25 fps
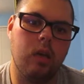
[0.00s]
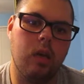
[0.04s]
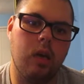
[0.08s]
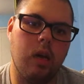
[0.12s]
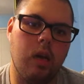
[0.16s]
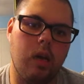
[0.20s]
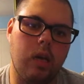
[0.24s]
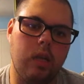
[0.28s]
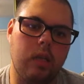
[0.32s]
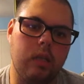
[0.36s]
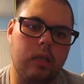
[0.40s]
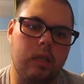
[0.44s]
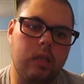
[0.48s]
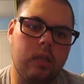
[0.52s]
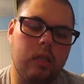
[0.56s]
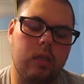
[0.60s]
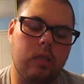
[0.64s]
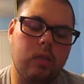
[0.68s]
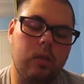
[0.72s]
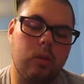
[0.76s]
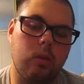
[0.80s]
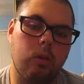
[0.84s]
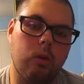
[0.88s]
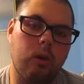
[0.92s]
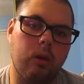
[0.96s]
and just
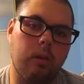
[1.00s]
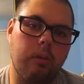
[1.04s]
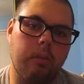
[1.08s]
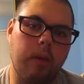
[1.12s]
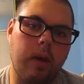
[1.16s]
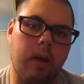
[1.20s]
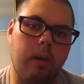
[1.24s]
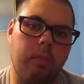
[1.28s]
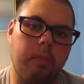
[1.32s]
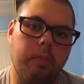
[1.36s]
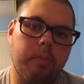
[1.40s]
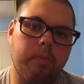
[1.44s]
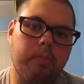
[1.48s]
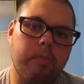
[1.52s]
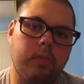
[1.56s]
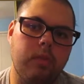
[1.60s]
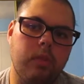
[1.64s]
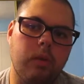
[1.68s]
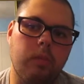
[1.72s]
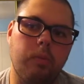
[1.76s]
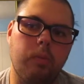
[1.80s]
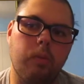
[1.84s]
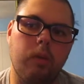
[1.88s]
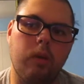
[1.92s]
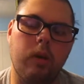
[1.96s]
showing my
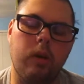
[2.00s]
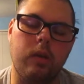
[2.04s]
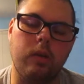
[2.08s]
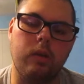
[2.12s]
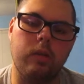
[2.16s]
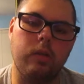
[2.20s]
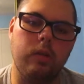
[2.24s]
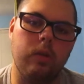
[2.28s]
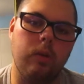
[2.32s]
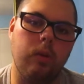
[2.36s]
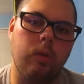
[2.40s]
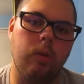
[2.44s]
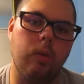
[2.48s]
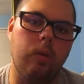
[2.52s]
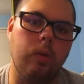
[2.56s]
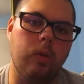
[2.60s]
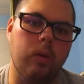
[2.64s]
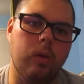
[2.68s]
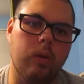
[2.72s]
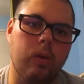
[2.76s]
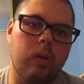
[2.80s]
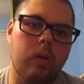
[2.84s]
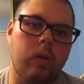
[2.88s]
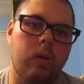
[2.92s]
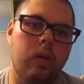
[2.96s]
support
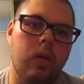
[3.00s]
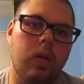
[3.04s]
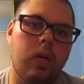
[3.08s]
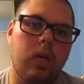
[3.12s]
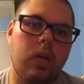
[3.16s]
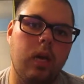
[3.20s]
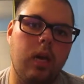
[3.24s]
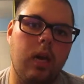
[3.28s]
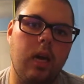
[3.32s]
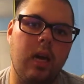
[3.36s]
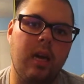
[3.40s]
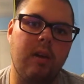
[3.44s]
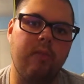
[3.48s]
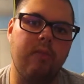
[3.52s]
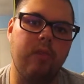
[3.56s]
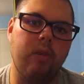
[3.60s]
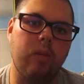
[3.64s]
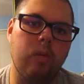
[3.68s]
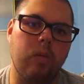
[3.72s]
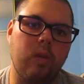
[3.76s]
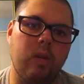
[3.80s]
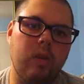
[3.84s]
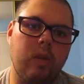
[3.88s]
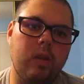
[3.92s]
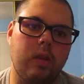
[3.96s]
to
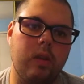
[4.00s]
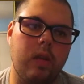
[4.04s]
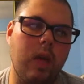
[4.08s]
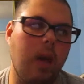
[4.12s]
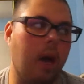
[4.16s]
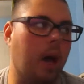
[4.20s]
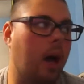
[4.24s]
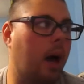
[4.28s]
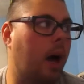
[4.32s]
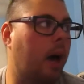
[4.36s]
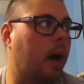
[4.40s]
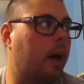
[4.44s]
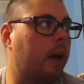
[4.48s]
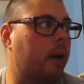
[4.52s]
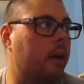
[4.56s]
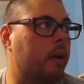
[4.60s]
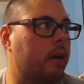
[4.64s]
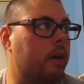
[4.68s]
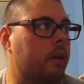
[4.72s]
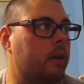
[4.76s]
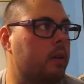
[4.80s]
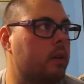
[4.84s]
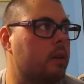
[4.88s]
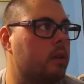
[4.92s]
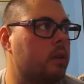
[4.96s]
everyone that I
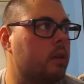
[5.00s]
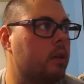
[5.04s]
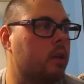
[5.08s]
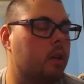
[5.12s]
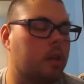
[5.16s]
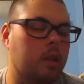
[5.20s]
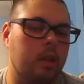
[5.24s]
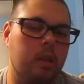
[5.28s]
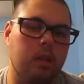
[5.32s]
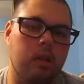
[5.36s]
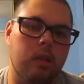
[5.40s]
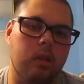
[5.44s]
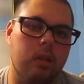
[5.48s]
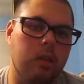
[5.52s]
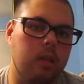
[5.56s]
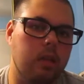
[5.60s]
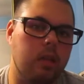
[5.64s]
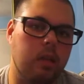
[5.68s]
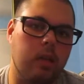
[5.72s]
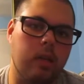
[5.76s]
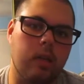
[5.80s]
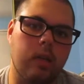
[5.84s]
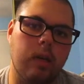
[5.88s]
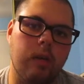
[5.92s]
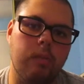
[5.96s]

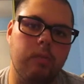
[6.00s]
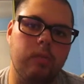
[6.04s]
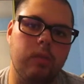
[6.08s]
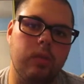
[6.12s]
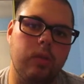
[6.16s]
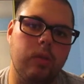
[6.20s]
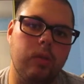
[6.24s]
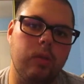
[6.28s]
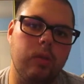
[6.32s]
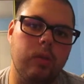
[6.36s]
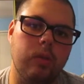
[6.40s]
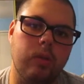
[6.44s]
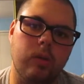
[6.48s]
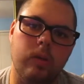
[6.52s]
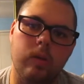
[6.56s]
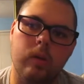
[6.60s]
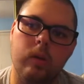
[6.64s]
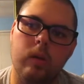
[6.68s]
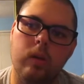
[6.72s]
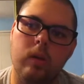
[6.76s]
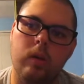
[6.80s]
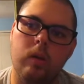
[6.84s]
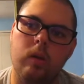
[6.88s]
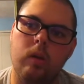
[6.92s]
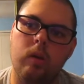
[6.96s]
look up to,
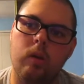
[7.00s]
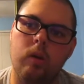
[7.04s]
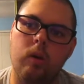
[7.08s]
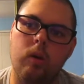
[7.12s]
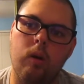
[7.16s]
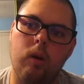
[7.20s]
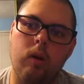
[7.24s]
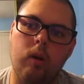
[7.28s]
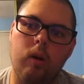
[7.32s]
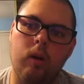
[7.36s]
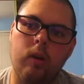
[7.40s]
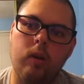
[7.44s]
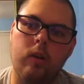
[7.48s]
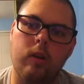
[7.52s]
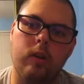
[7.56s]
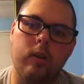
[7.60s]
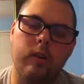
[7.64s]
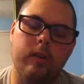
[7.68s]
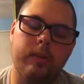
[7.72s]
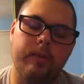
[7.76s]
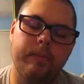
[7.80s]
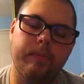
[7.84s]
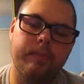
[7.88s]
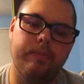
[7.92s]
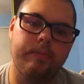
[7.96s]
or
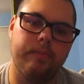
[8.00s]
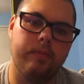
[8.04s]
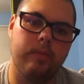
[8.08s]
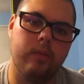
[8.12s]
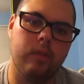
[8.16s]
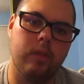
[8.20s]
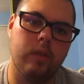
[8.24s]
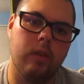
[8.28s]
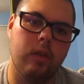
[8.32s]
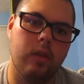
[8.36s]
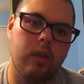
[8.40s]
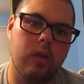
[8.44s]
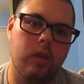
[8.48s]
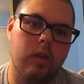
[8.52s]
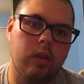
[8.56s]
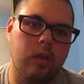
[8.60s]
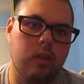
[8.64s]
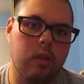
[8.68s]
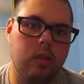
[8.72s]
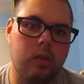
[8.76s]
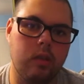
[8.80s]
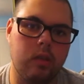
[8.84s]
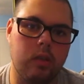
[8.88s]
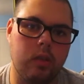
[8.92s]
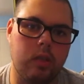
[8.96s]

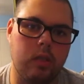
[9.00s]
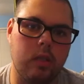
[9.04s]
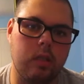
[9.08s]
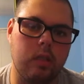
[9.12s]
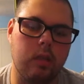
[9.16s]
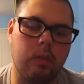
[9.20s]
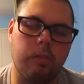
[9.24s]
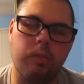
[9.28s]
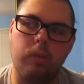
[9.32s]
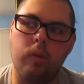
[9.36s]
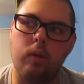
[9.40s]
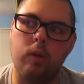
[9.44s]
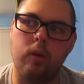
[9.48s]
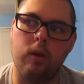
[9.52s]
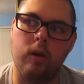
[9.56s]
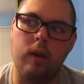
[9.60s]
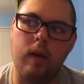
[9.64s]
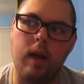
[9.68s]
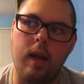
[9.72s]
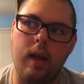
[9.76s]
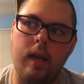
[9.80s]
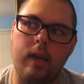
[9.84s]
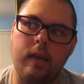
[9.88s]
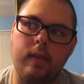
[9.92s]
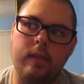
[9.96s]
just support
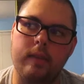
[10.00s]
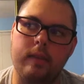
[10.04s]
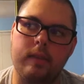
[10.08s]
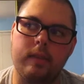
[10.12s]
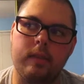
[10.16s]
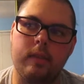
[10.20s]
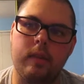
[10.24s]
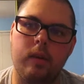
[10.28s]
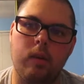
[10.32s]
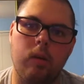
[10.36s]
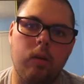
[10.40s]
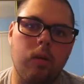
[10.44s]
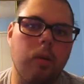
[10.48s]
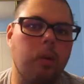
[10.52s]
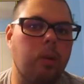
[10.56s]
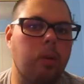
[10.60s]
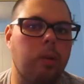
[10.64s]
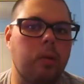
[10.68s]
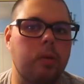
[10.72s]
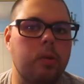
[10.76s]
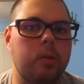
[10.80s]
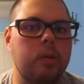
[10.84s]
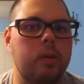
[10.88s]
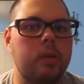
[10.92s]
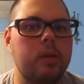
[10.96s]
as a whole.
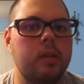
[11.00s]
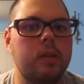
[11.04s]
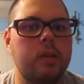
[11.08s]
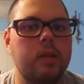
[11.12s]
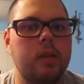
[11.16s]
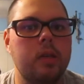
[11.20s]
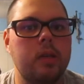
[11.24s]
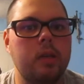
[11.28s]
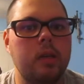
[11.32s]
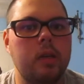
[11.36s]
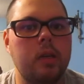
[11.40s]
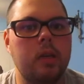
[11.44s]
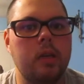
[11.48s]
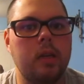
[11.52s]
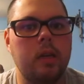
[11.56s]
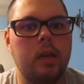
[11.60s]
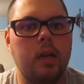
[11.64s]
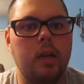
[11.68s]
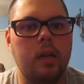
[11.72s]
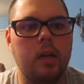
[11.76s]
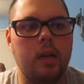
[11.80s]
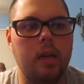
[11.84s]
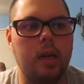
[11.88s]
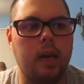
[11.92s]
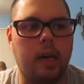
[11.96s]

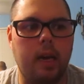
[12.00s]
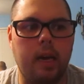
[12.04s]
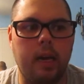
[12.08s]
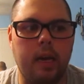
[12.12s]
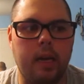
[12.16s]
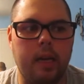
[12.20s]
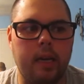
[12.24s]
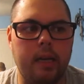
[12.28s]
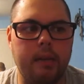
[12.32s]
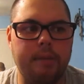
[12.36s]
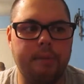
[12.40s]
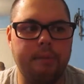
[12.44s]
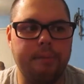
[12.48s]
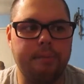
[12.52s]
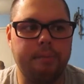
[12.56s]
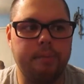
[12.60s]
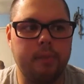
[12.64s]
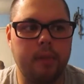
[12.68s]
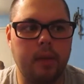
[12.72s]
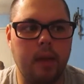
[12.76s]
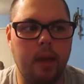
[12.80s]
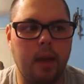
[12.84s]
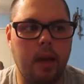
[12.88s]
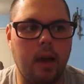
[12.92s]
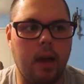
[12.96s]

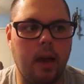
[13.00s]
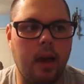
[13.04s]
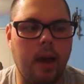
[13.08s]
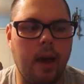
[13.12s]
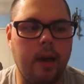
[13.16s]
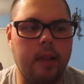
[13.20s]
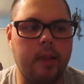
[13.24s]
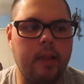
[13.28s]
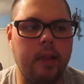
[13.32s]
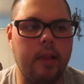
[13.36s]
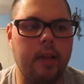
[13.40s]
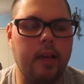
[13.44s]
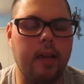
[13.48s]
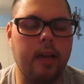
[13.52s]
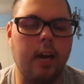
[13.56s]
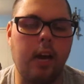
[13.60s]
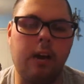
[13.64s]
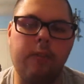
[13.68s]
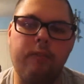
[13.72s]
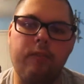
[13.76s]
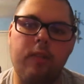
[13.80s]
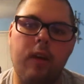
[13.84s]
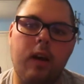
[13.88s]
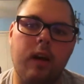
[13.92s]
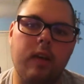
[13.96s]
And I think
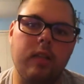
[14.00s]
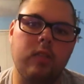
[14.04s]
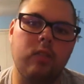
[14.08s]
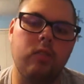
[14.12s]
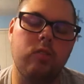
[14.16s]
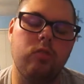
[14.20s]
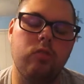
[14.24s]
I've lost